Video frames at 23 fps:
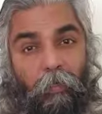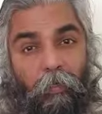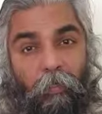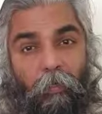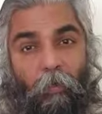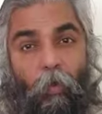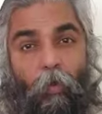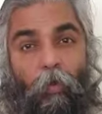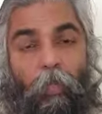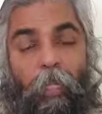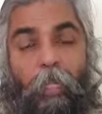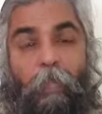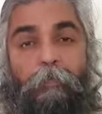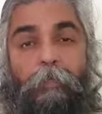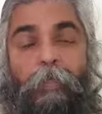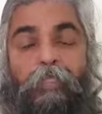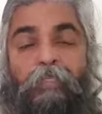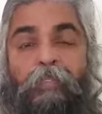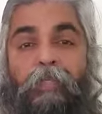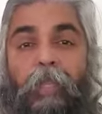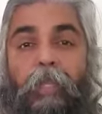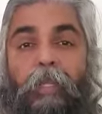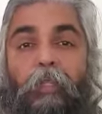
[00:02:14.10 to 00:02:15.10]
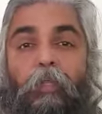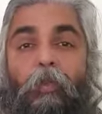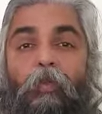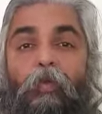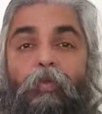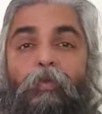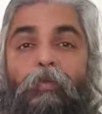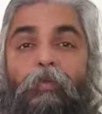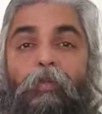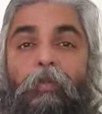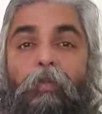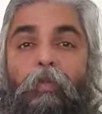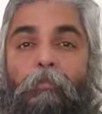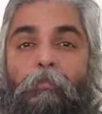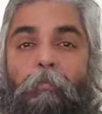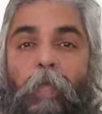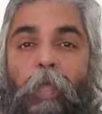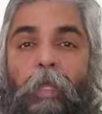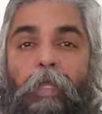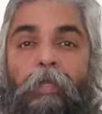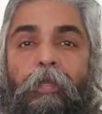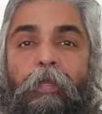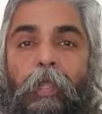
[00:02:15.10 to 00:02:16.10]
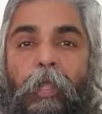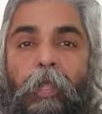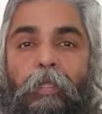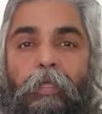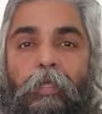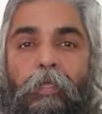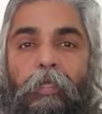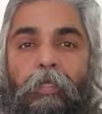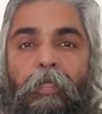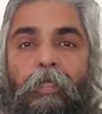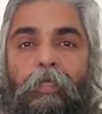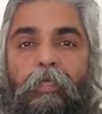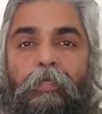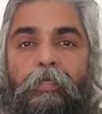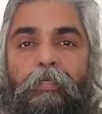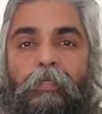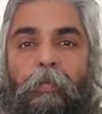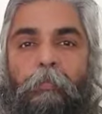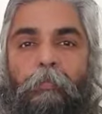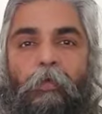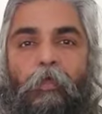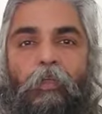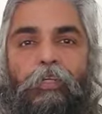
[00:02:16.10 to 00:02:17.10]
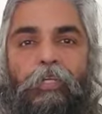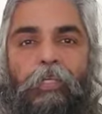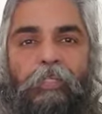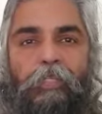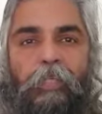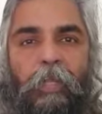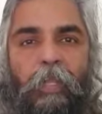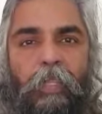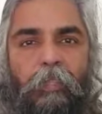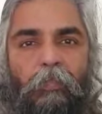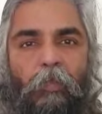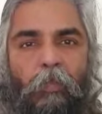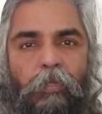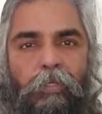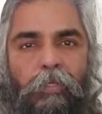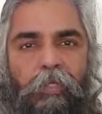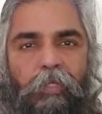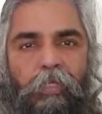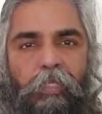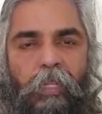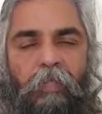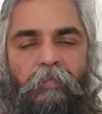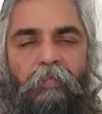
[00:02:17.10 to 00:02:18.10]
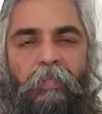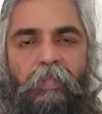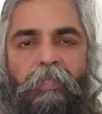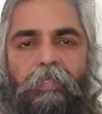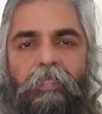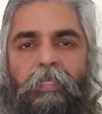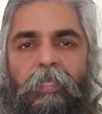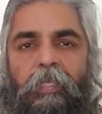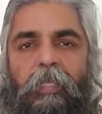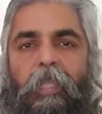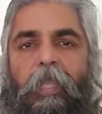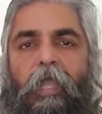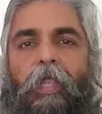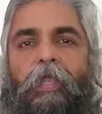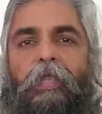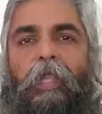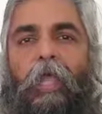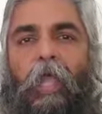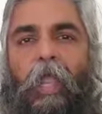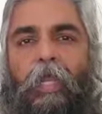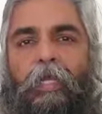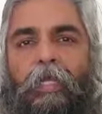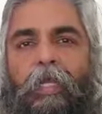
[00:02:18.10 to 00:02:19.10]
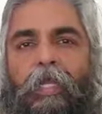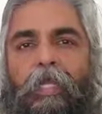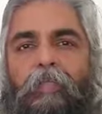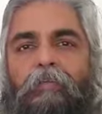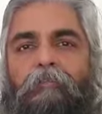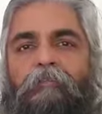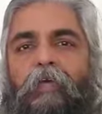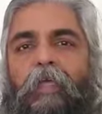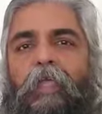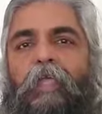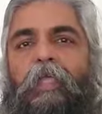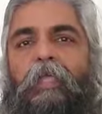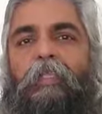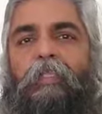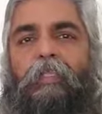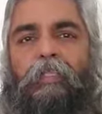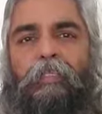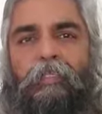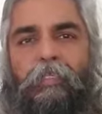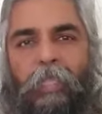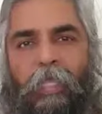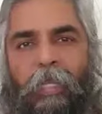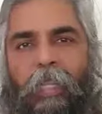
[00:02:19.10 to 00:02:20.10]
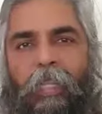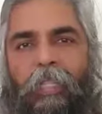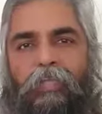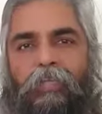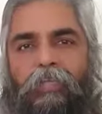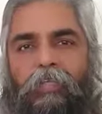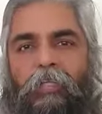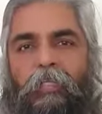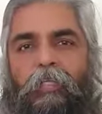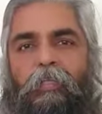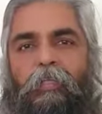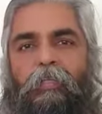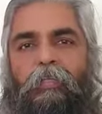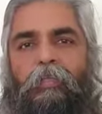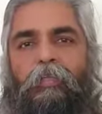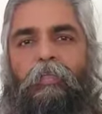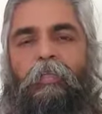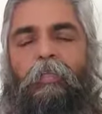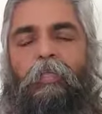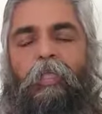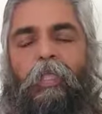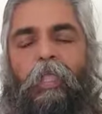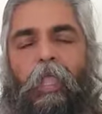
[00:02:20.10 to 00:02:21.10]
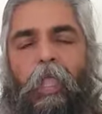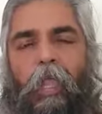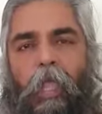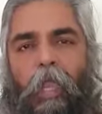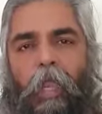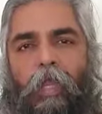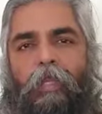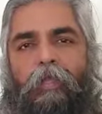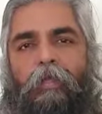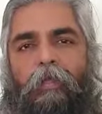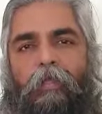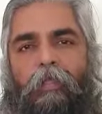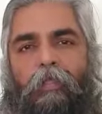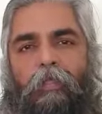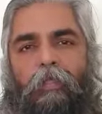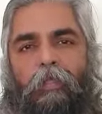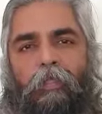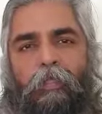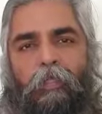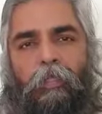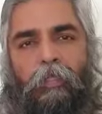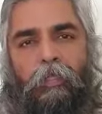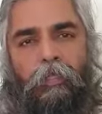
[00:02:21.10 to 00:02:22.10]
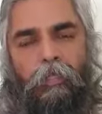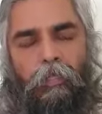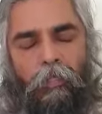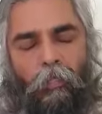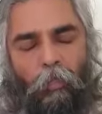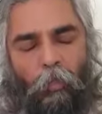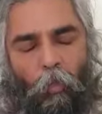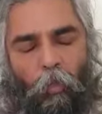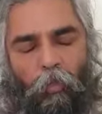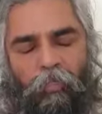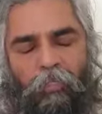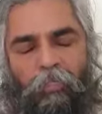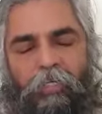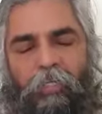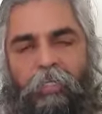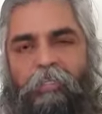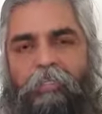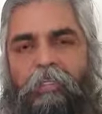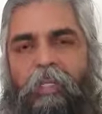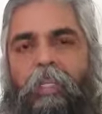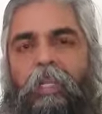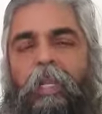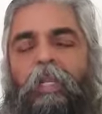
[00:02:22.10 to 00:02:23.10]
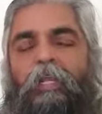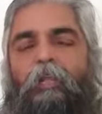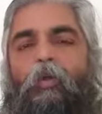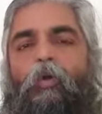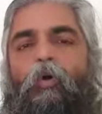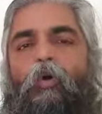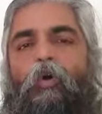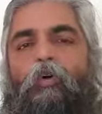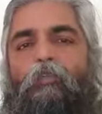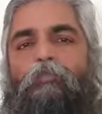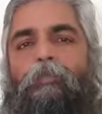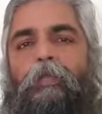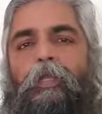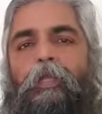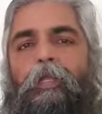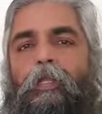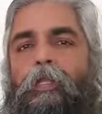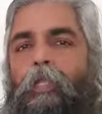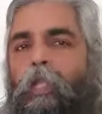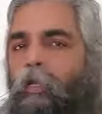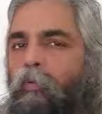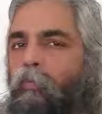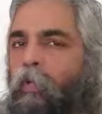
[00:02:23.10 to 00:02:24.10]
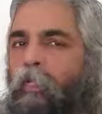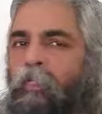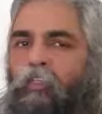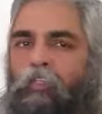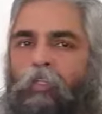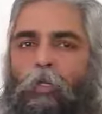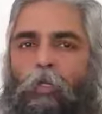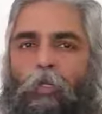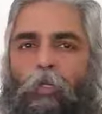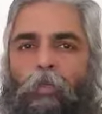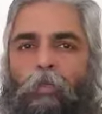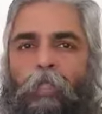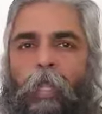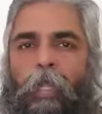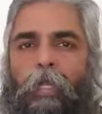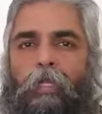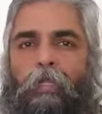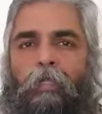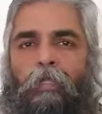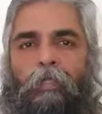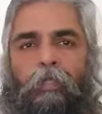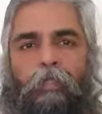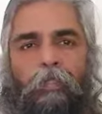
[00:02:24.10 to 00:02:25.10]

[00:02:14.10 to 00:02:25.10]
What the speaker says: go deep inside your own mind at the subconscious and unconscious levels and identify this connection and consciously let go of it. And once you do that,